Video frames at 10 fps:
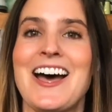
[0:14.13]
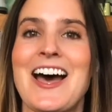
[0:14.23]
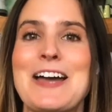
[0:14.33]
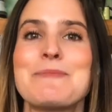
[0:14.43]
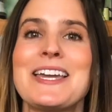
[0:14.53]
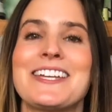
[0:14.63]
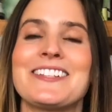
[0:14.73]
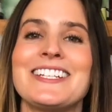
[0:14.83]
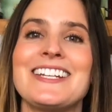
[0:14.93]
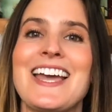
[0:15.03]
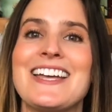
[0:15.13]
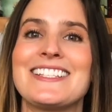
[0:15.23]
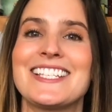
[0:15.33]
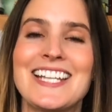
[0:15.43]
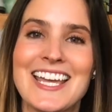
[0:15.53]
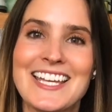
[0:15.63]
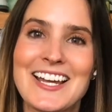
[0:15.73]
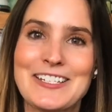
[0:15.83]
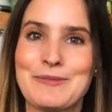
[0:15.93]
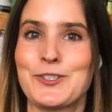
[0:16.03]
I'm Caitlin, and today
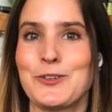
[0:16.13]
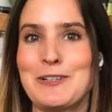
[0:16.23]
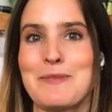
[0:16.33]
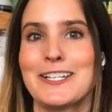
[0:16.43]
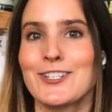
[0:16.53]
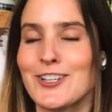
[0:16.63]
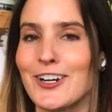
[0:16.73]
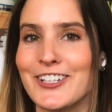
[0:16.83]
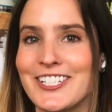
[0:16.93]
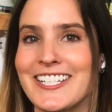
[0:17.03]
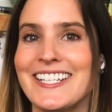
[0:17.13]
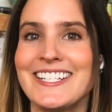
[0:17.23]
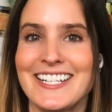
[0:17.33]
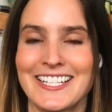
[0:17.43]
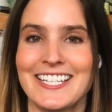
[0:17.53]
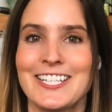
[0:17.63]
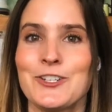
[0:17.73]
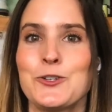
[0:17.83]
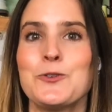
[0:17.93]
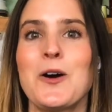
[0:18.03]
I am joined by Sargun and
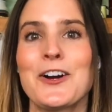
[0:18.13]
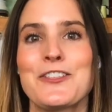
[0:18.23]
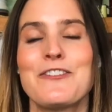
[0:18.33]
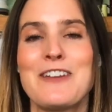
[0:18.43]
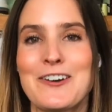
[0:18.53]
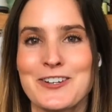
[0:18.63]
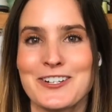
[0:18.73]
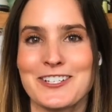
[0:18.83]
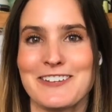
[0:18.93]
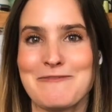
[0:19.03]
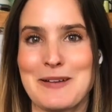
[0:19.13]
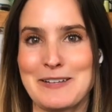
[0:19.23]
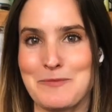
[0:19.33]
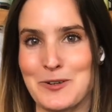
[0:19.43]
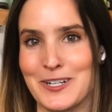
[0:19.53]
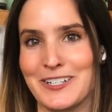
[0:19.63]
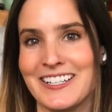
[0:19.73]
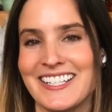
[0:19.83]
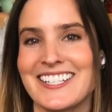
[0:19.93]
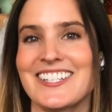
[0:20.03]
Nikke, who are the founders of Byteboard.
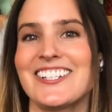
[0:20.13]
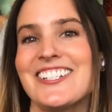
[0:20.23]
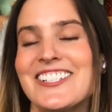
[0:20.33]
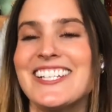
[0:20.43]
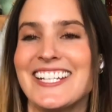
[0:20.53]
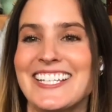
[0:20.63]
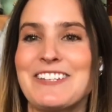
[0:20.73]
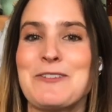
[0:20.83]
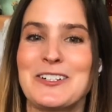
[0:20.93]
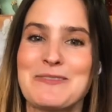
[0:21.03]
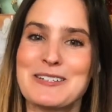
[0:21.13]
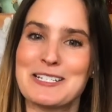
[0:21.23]
Sargun and Nikke, welcome to